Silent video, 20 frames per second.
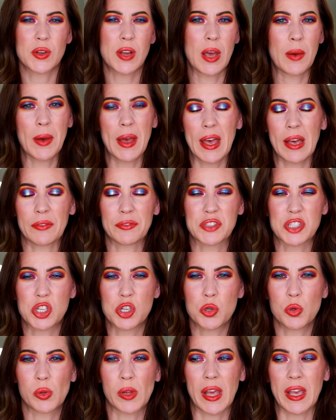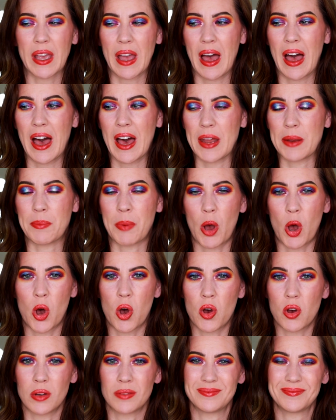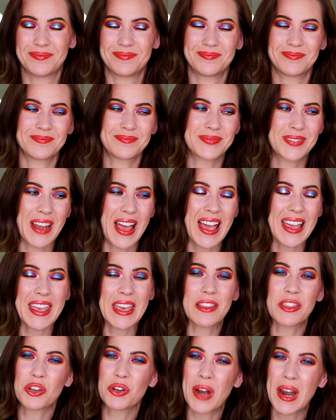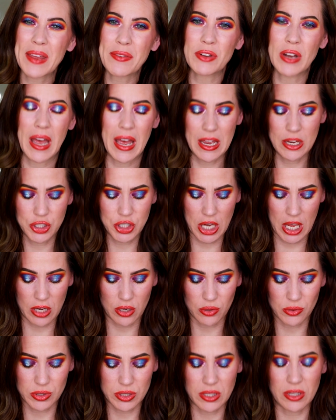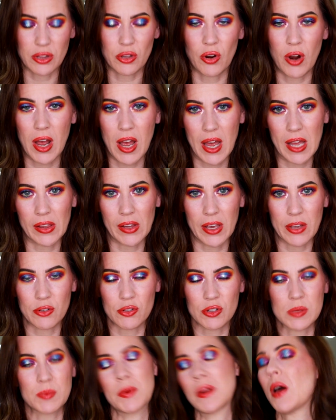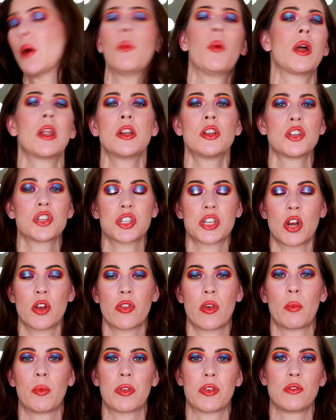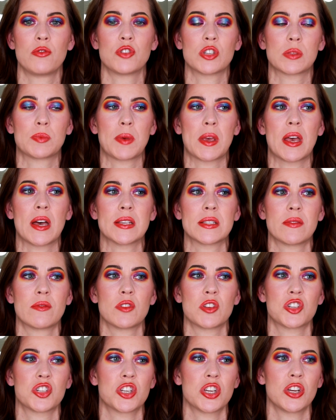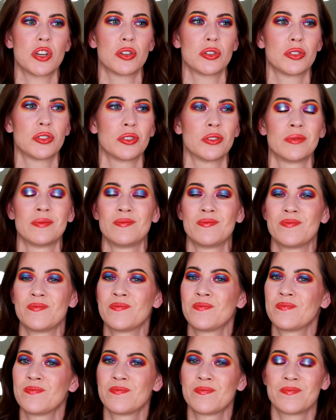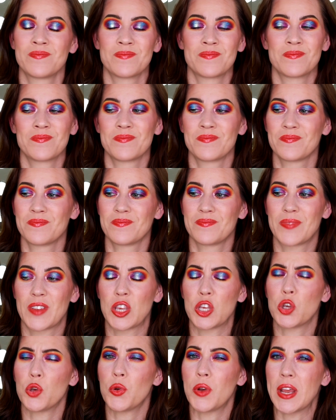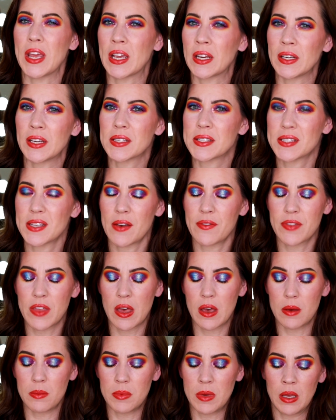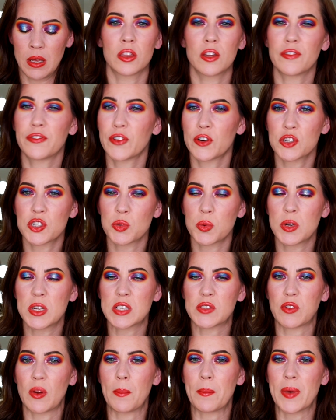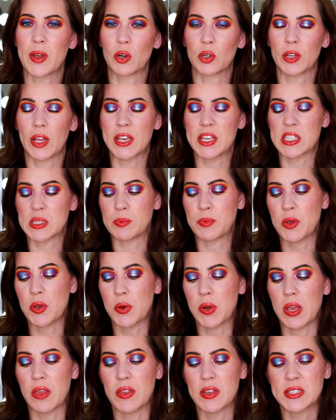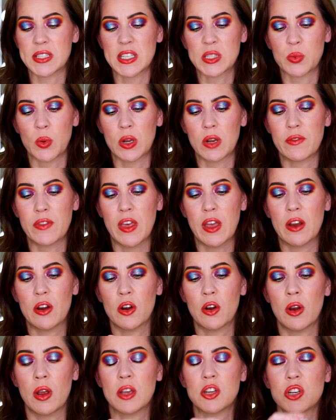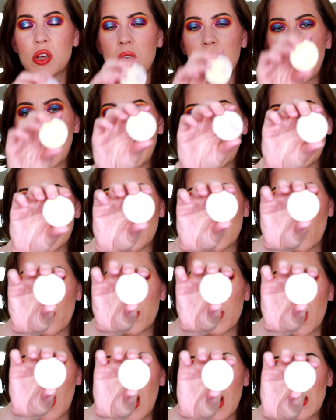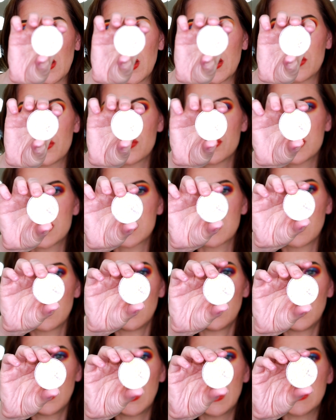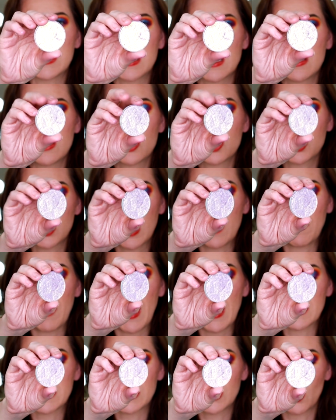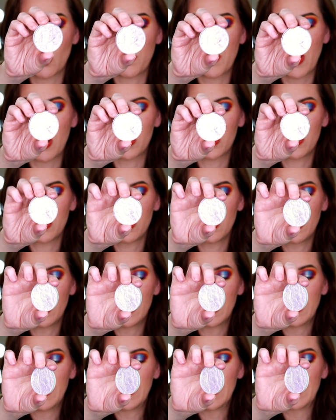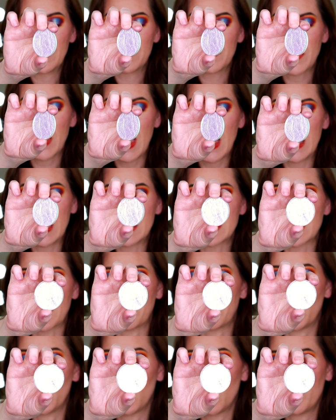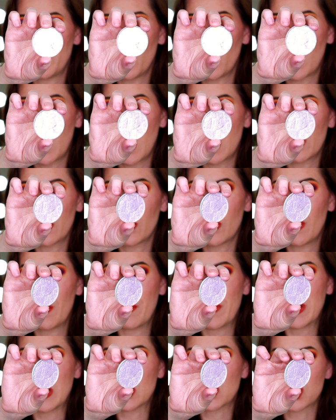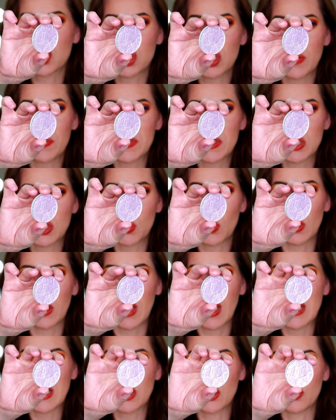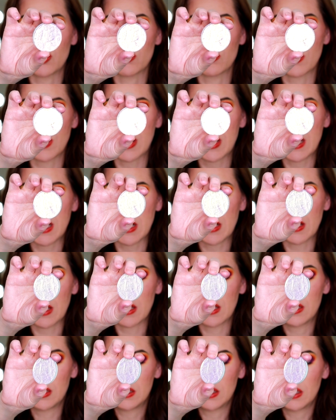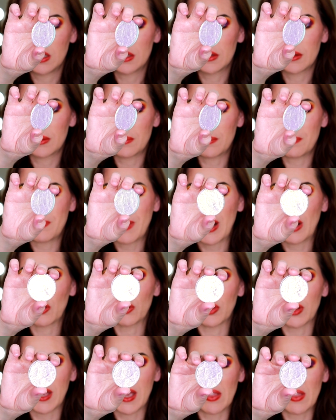now I have two like oddball. They're not even eyeshadows, they're highlighters, but I wanted to share them with you just because of the sheer uniqueness of them. The first one is from Bitter Lace Beauty. This is one of their candy coated highlighters. It's in the shade Pastel Pucker, and it's a purple color, but it shifts to a light green. Barely.